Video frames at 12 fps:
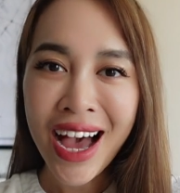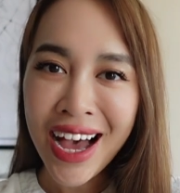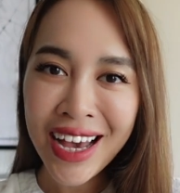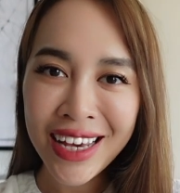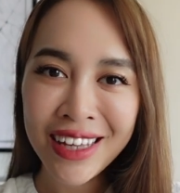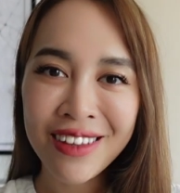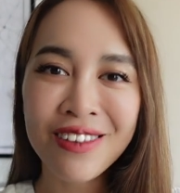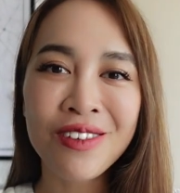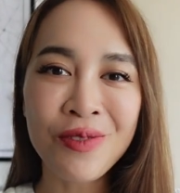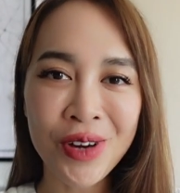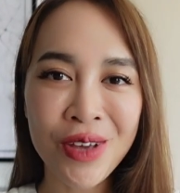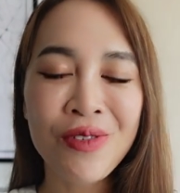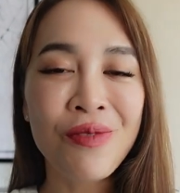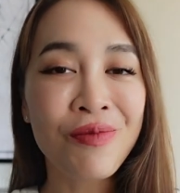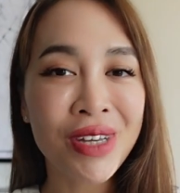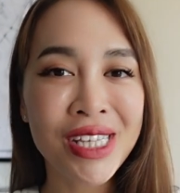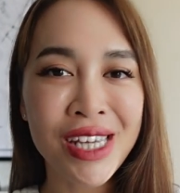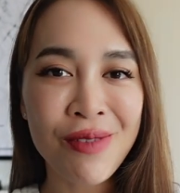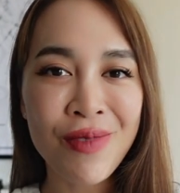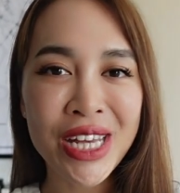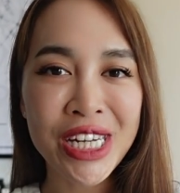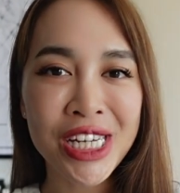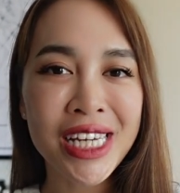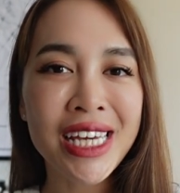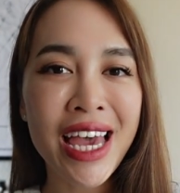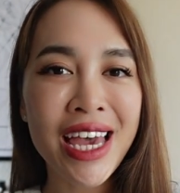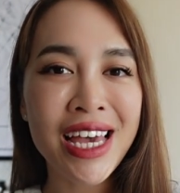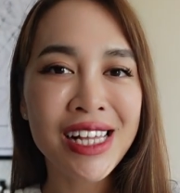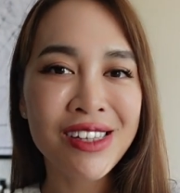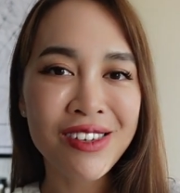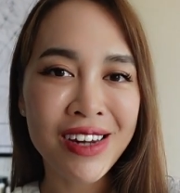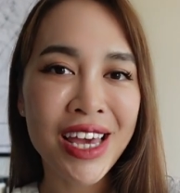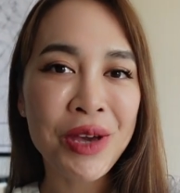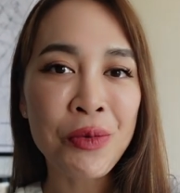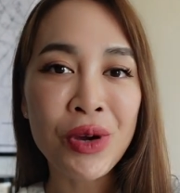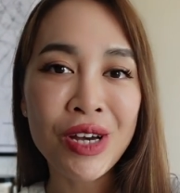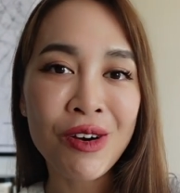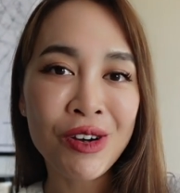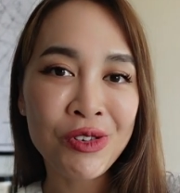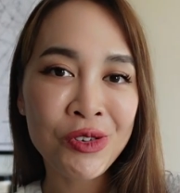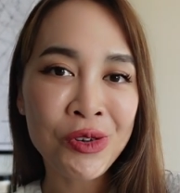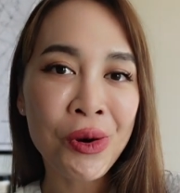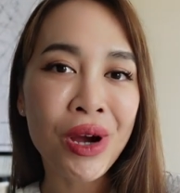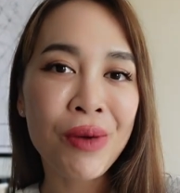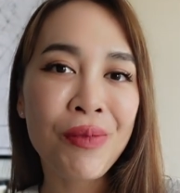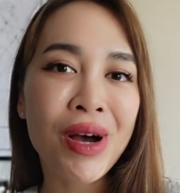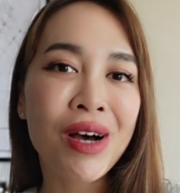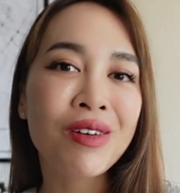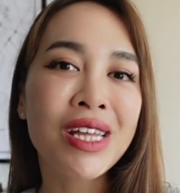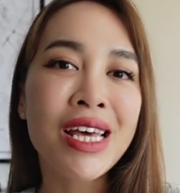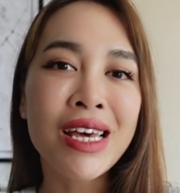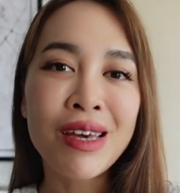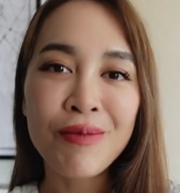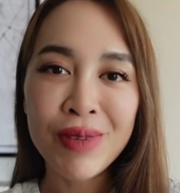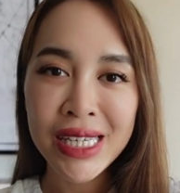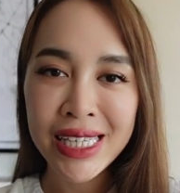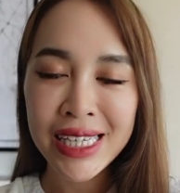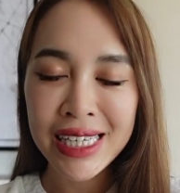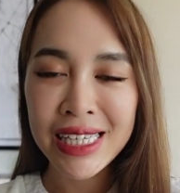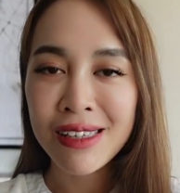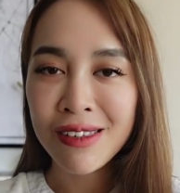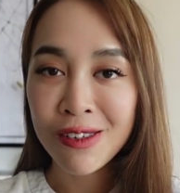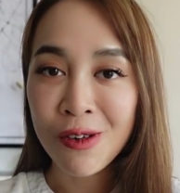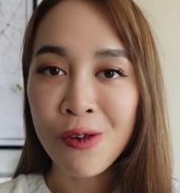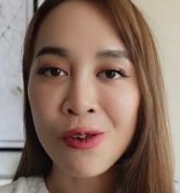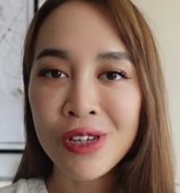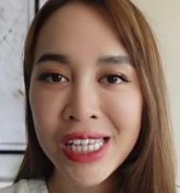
Hi, this is Moni from PTE Magic, and today we're going to talk about PTE score